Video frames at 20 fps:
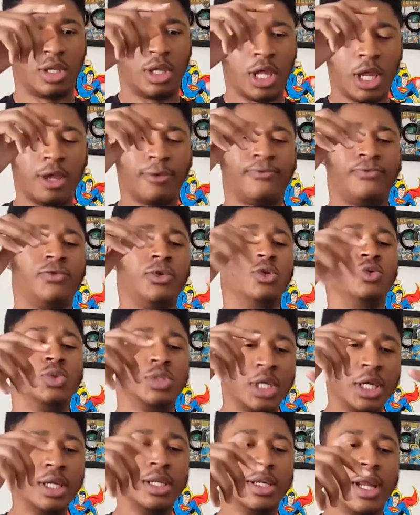If you
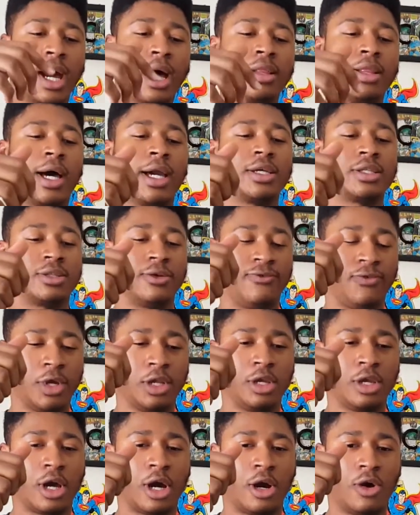did not like the
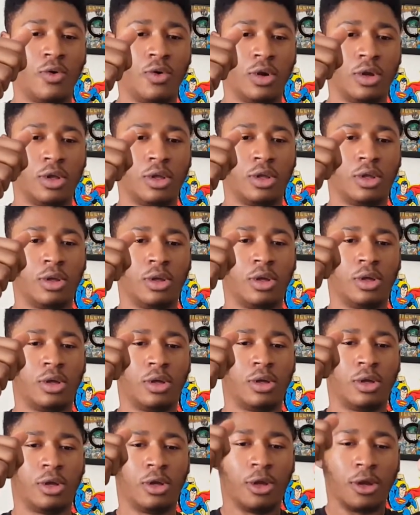video,
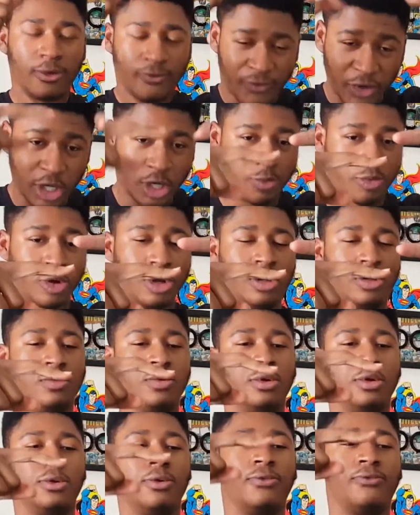fingerprint
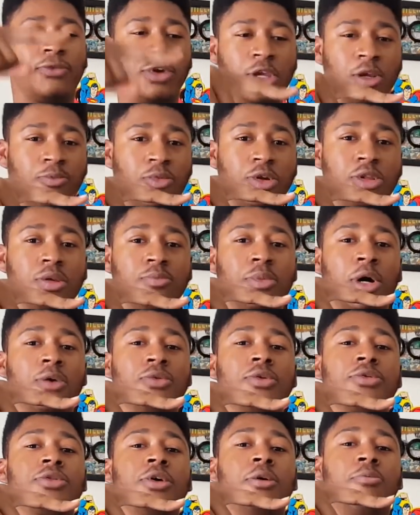fingerprint the button
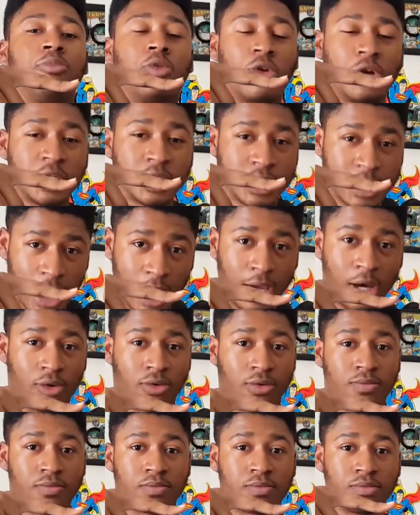with the thumb pointing
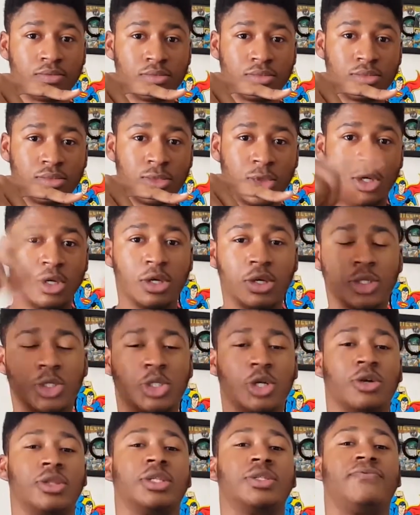down.
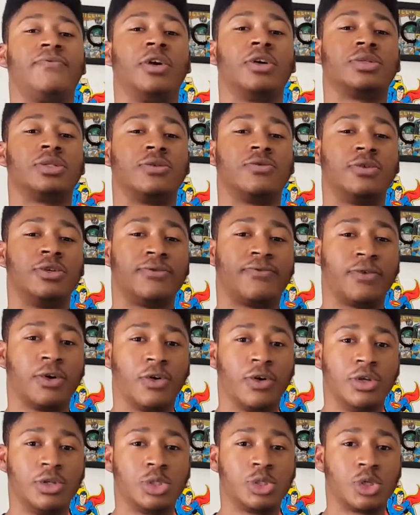Share this video to when you
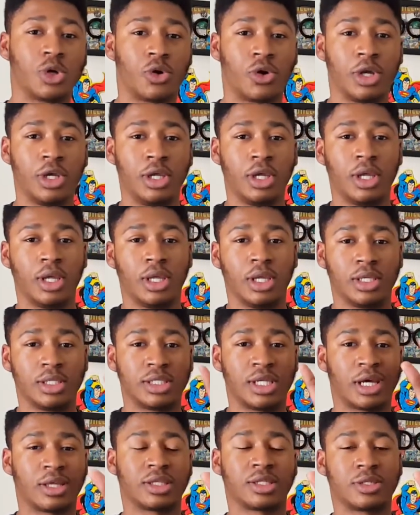feel enjoy.
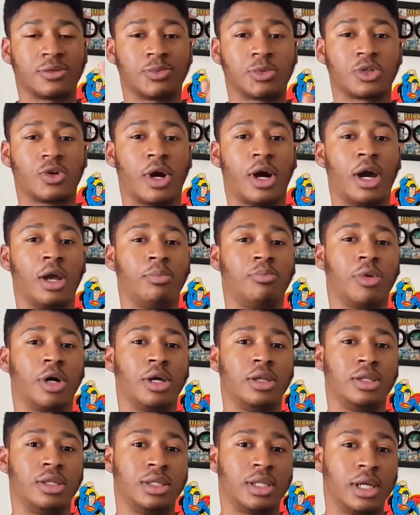Tap the subscribe
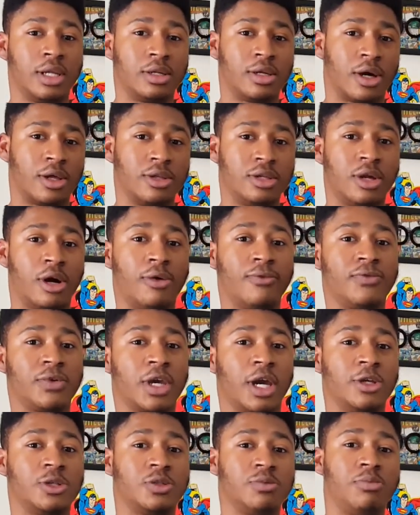button and ding dong the
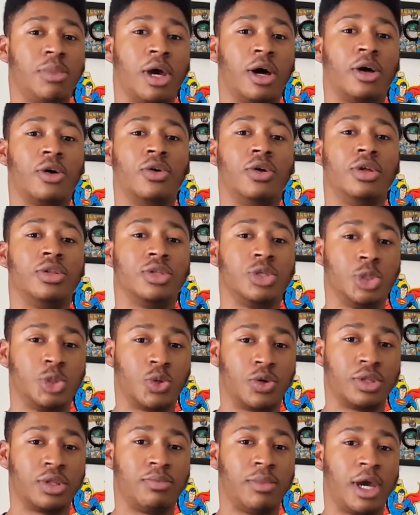notification bell to
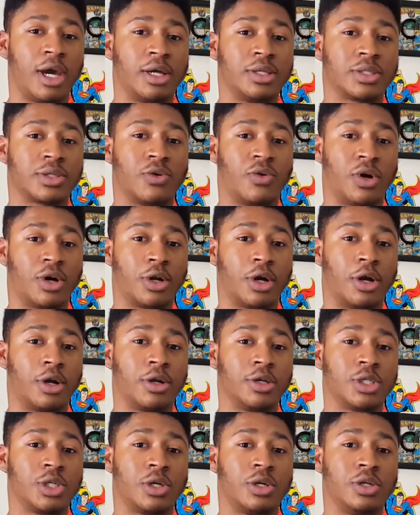join the Mad Squad on
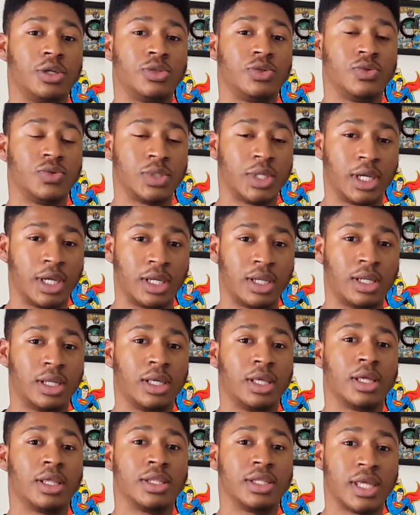our journey to
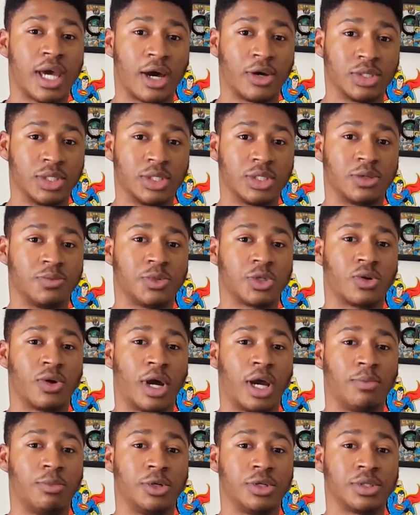10,000
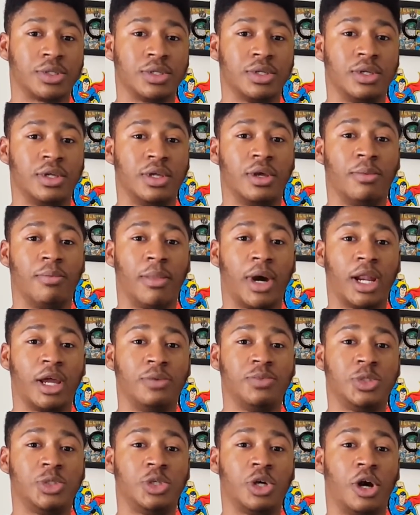subscribers. My
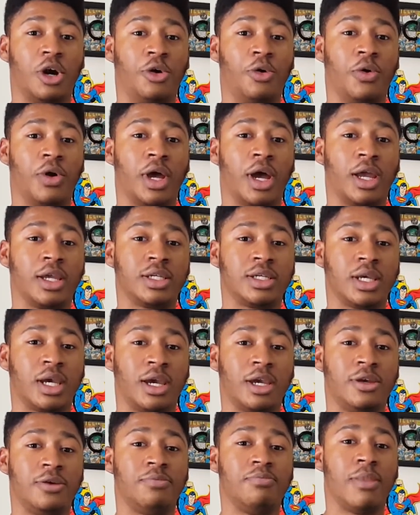name's Joe,
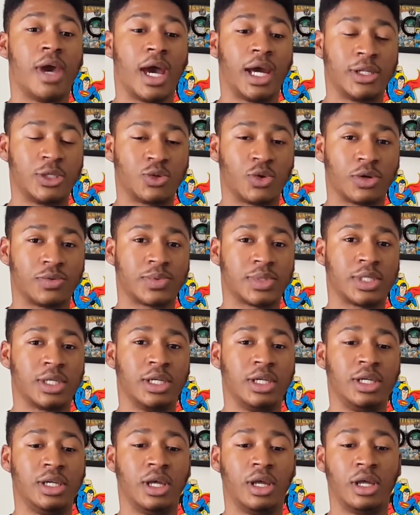aka Mad Joe
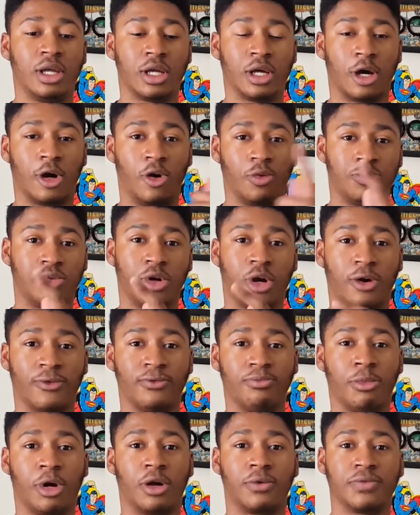FC. I hope you all
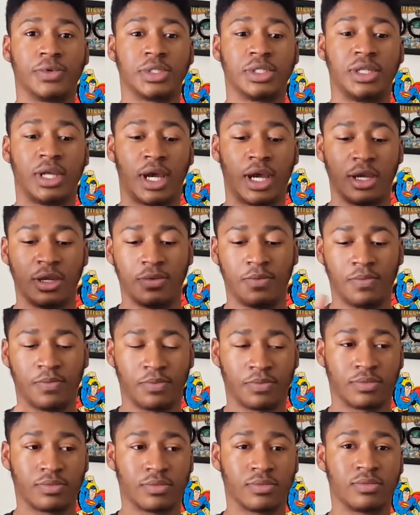have a marvelous day.
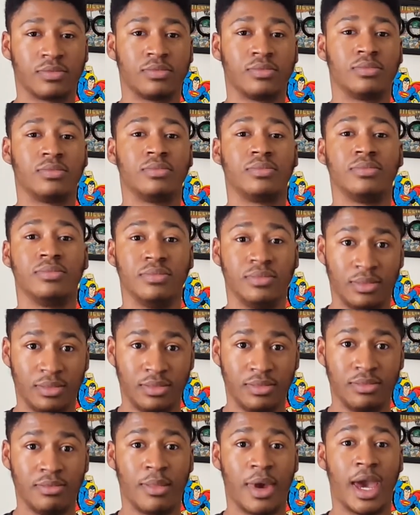
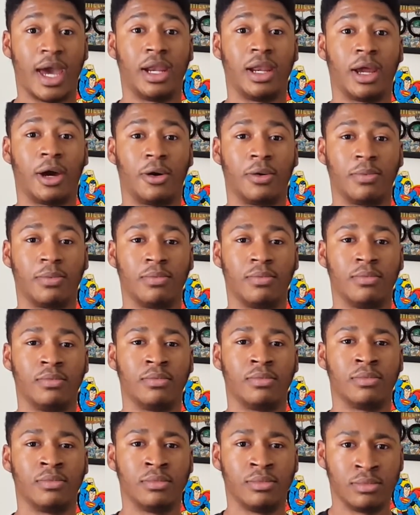Mad out.
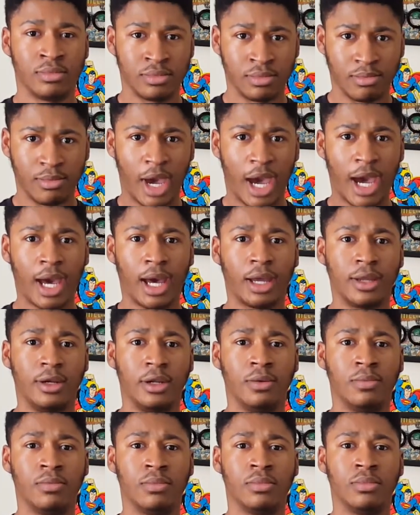Mad
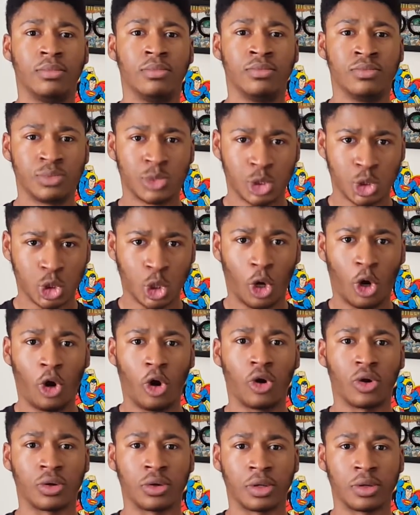
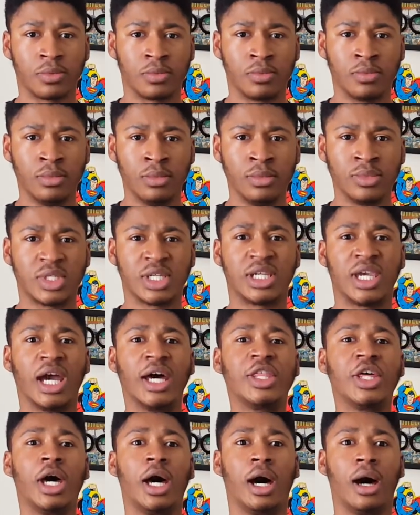strong
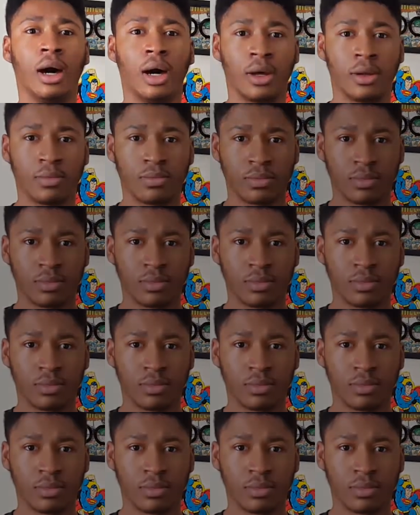together.